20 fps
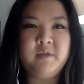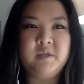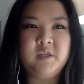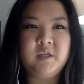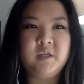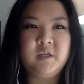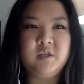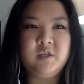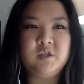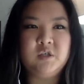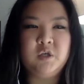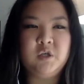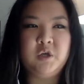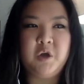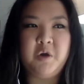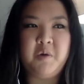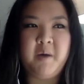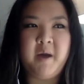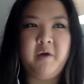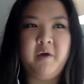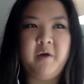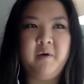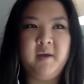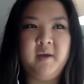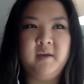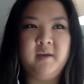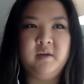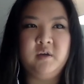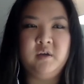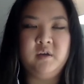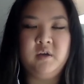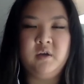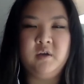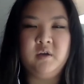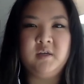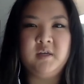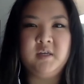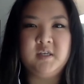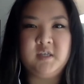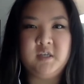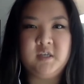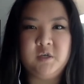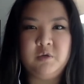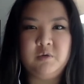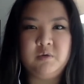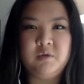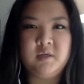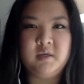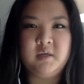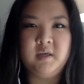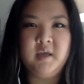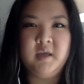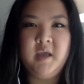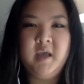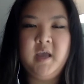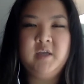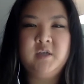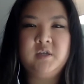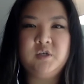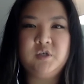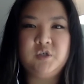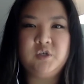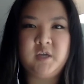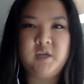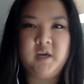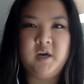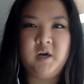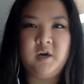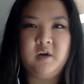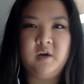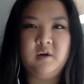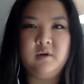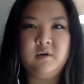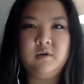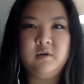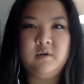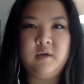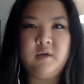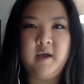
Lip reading: to go out and continue to share